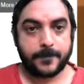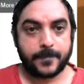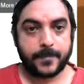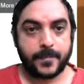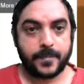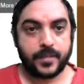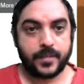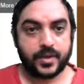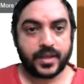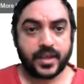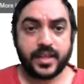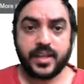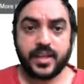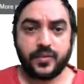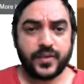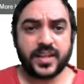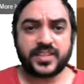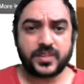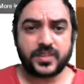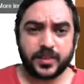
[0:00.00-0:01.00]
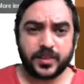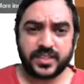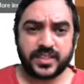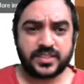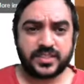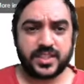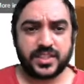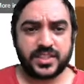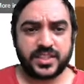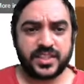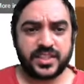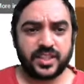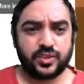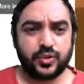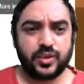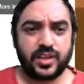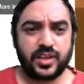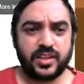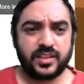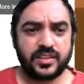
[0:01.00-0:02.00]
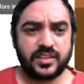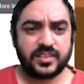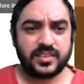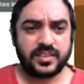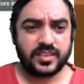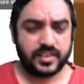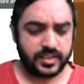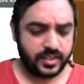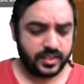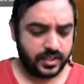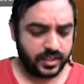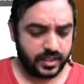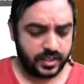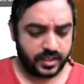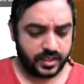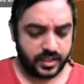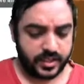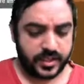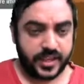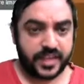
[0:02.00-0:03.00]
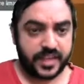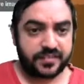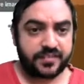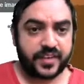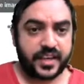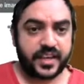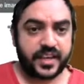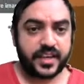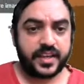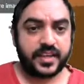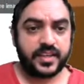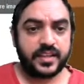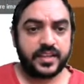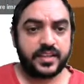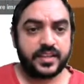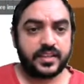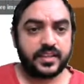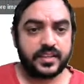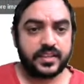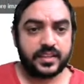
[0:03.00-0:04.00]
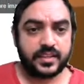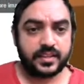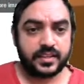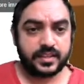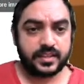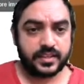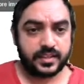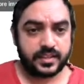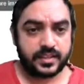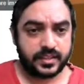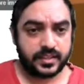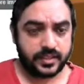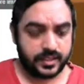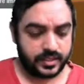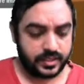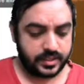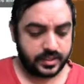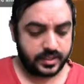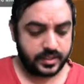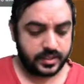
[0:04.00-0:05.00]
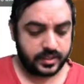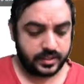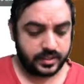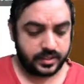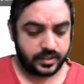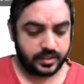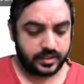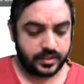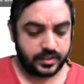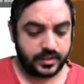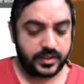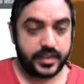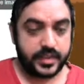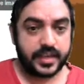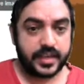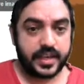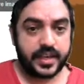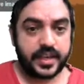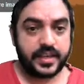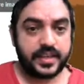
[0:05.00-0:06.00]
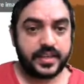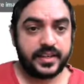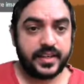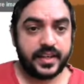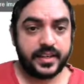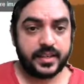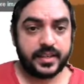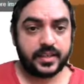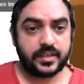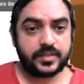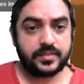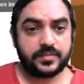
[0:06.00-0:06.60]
Okay, very simple. Just search in the Google FII DII data.